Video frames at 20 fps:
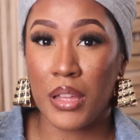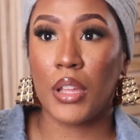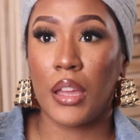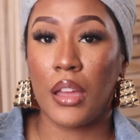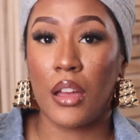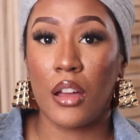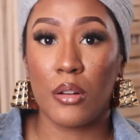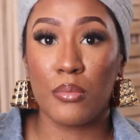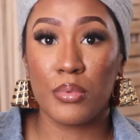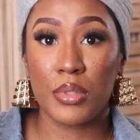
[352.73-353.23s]
It
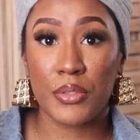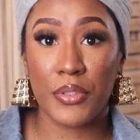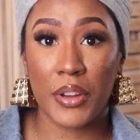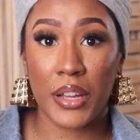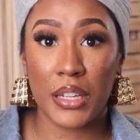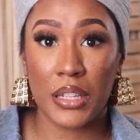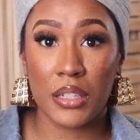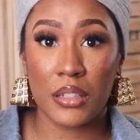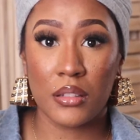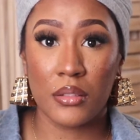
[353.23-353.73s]
helps
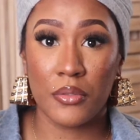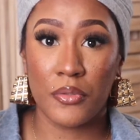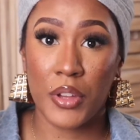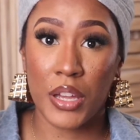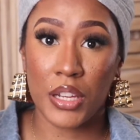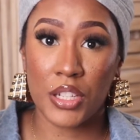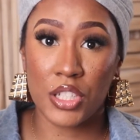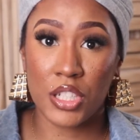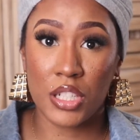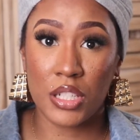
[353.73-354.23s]
fight
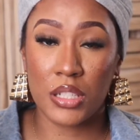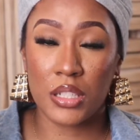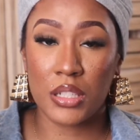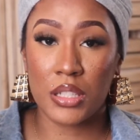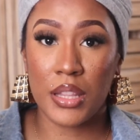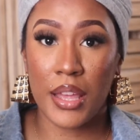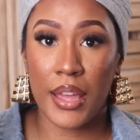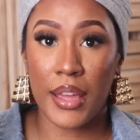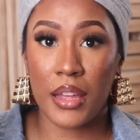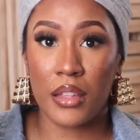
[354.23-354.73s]
infections
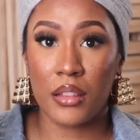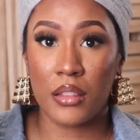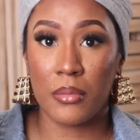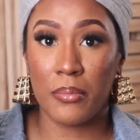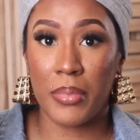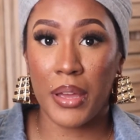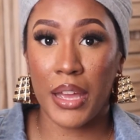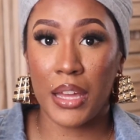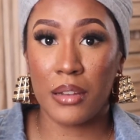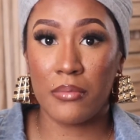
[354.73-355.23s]
that the
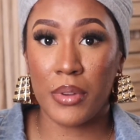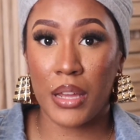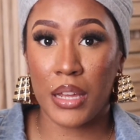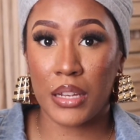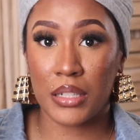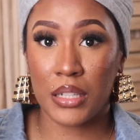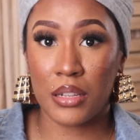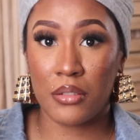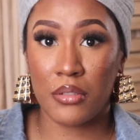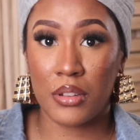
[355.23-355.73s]
bad
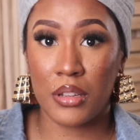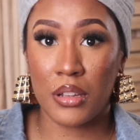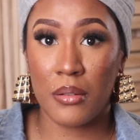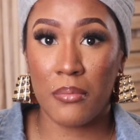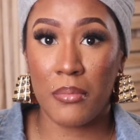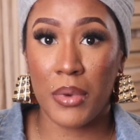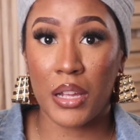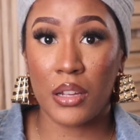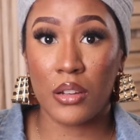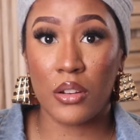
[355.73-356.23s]
bacteria
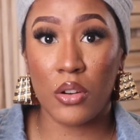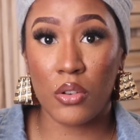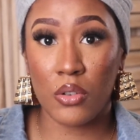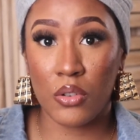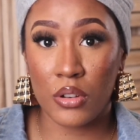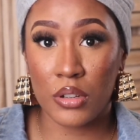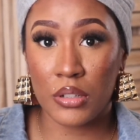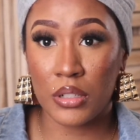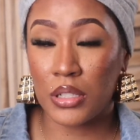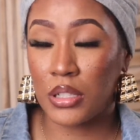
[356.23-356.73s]
might
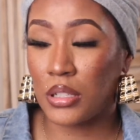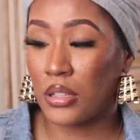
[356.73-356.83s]
cause.